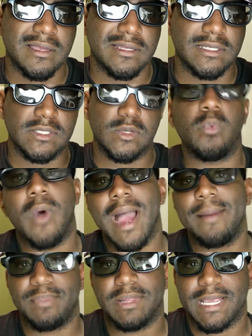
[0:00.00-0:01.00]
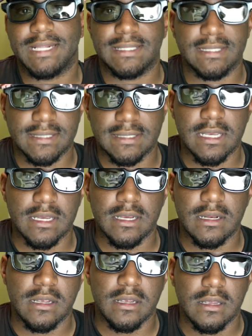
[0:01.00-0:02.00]
So why plant the
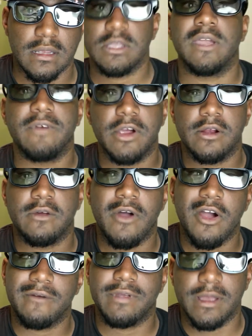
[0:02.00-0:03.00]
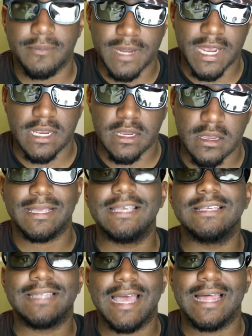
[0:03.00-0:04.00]
seed? You ever heard of Harvey Updike?
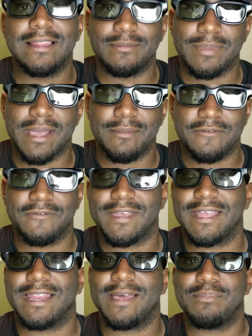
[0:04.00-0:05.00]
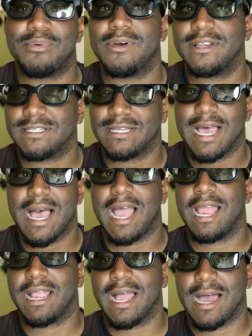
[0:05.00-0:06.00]
He's the Alabama fan that poisoned the
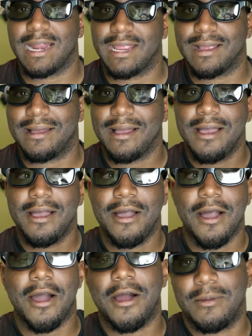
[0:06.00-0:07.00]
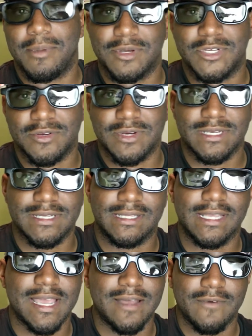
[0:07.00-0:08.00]
iconic Auburn trees that
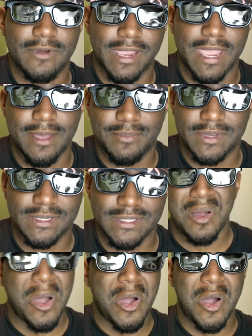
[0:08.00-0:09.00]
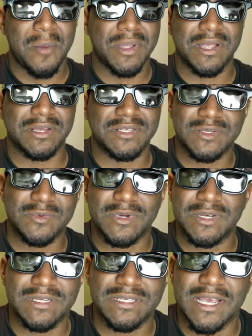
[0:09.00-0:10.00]
they have on campus. All because
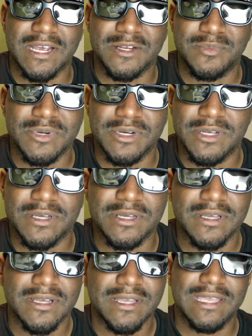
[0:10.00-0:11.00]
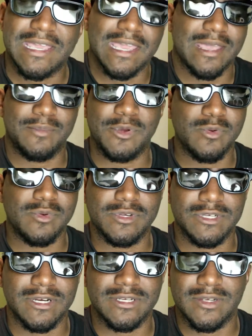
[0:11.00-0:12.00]
someone decided to put a Cam
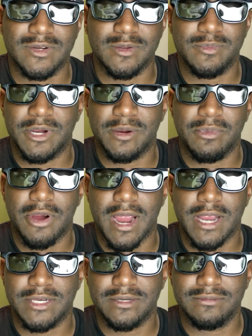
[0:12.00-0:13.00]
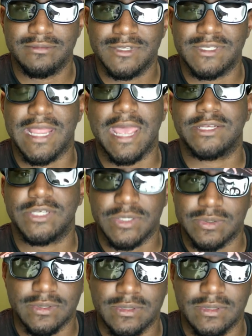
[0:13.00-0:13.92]
Newton jersey on the Bear Bryant statue.